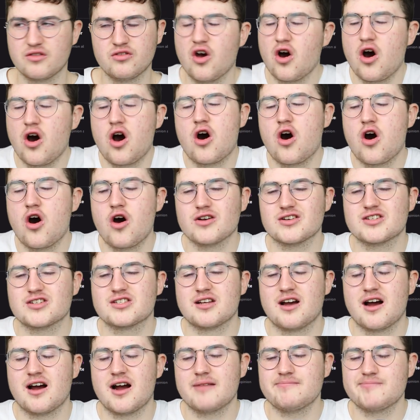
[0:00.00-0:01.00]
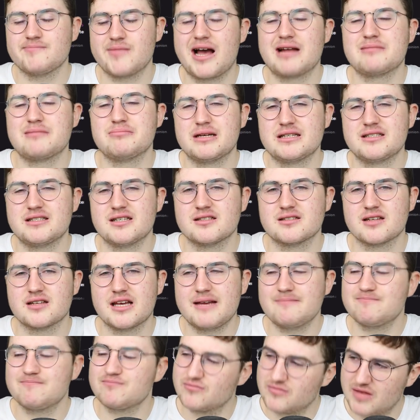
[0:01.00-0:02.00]
Not a hot start,
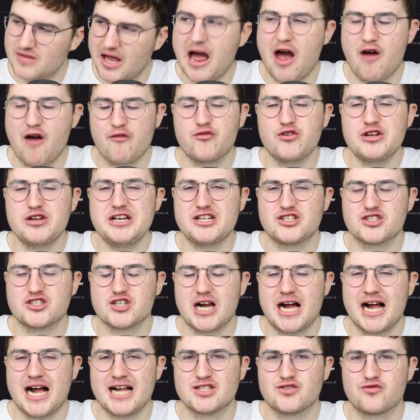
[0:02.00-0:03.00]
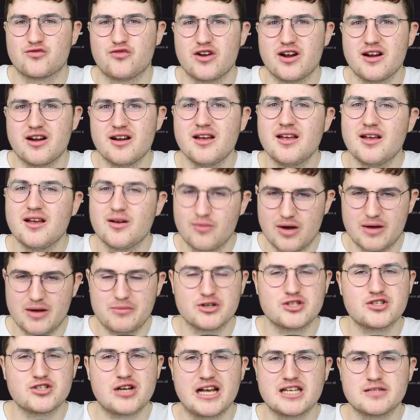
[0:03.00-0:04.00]
admittedly. A free transfer when
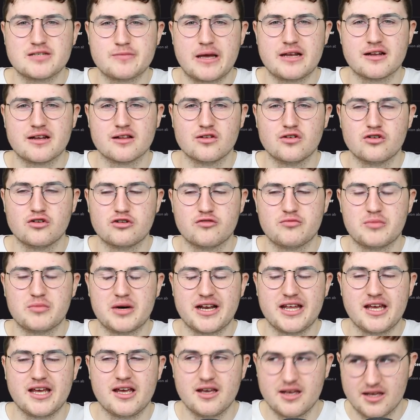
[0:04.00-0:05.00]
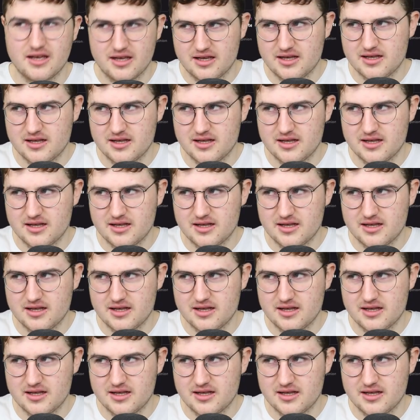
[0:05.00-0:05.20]
we're trying to spend a load of money.